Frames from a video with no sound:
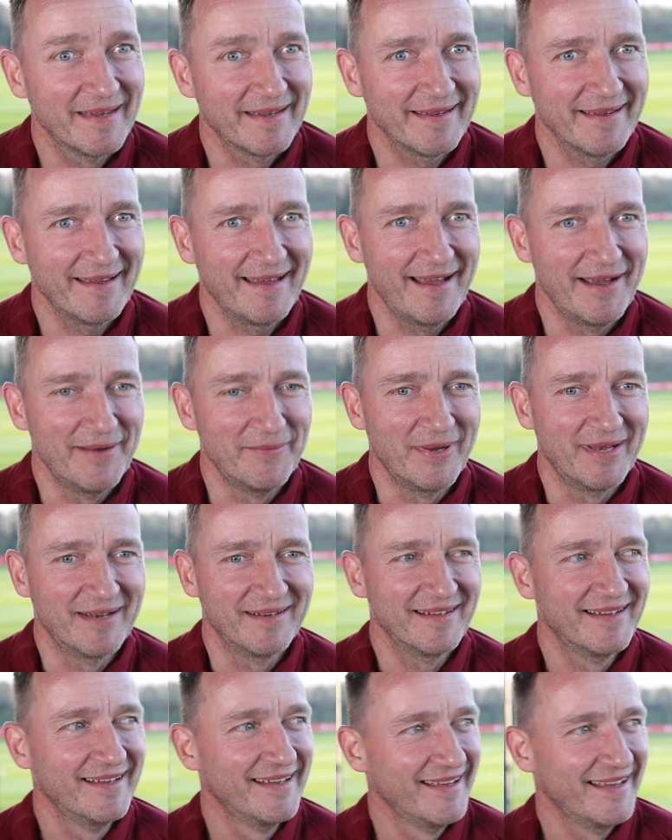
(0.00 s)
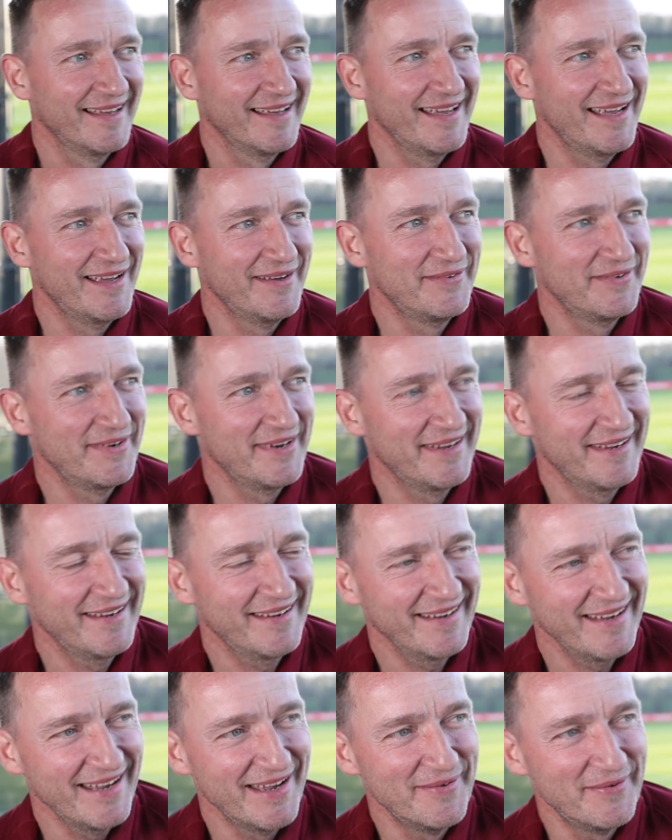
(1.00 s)
Yeah, well.
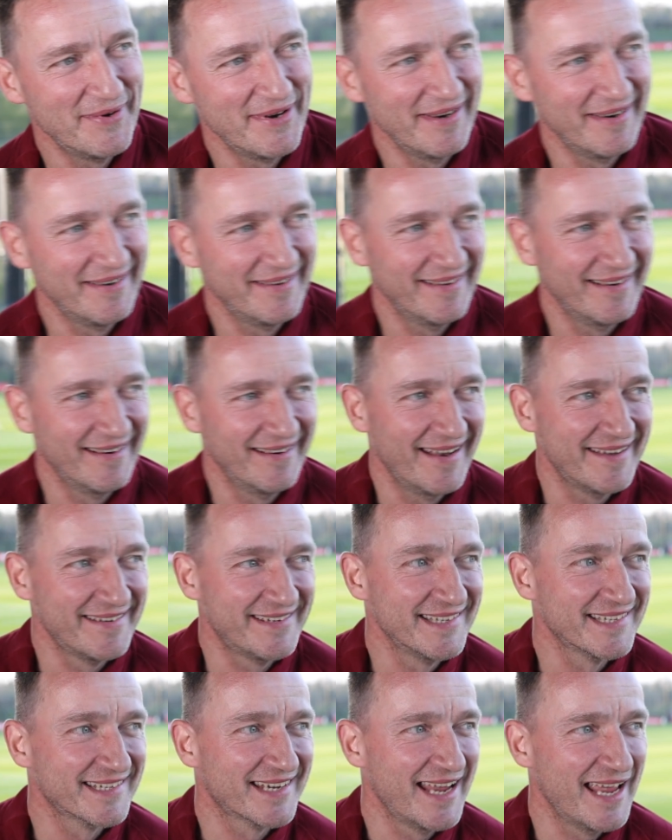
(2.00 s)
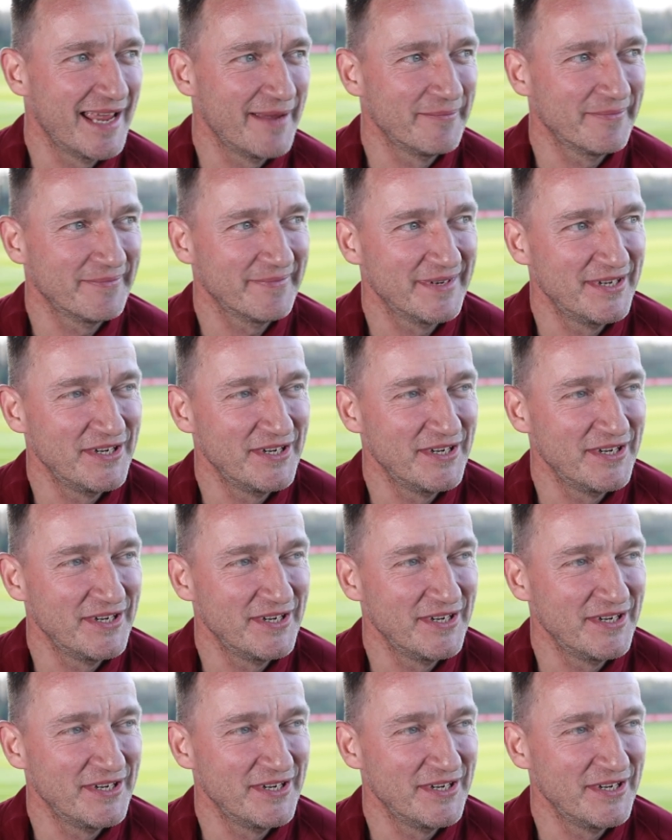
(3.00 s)
Every Legends game,